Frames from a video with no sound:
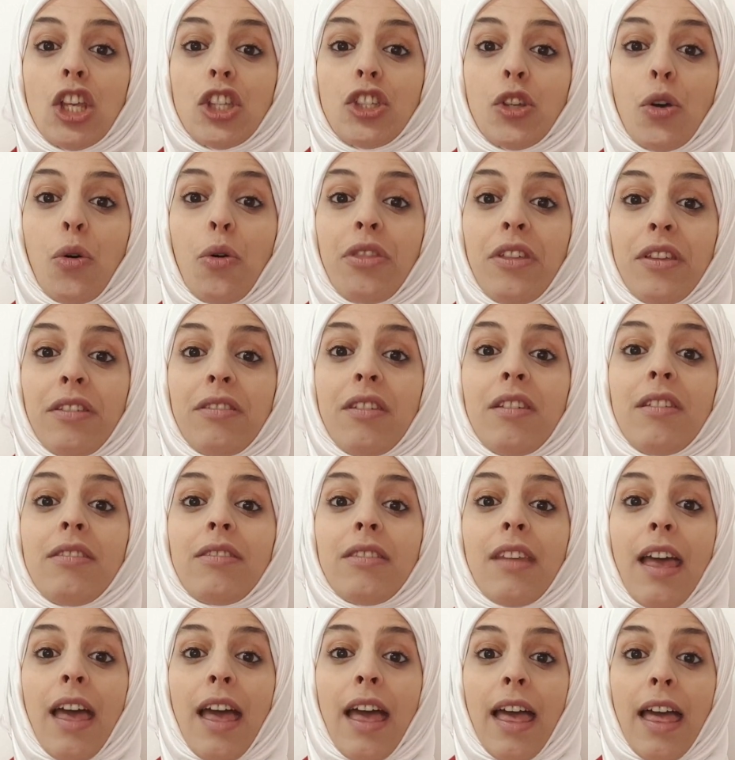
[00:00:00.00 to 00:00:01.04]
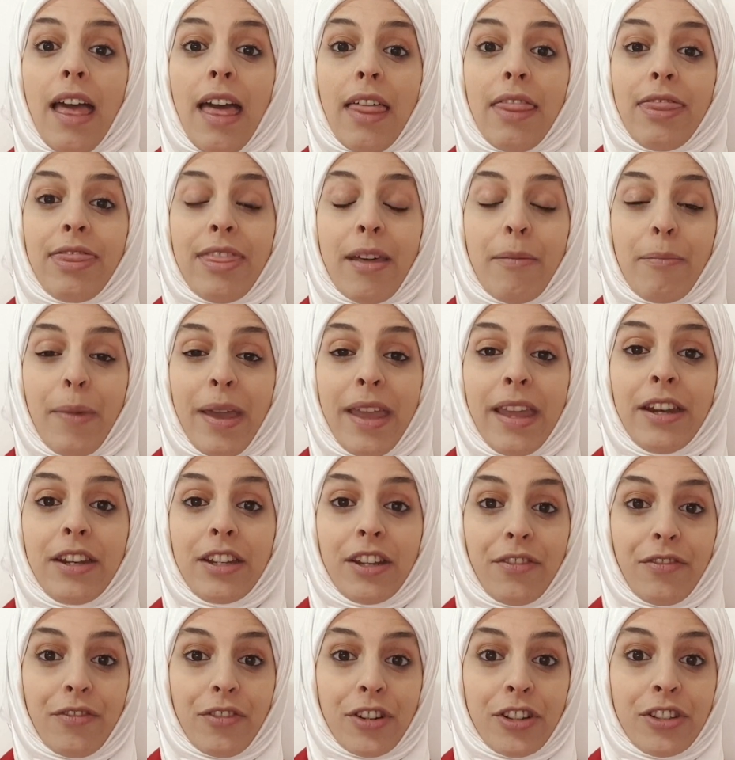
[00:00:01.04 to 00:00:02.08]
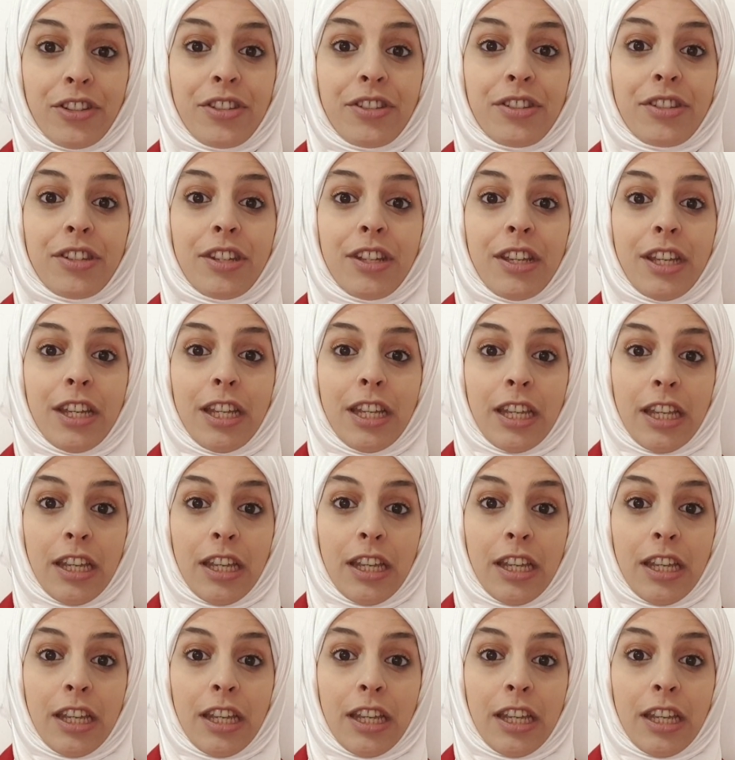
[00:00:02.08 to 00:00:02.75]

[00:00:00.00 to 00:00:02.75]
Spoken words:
So this is the main difference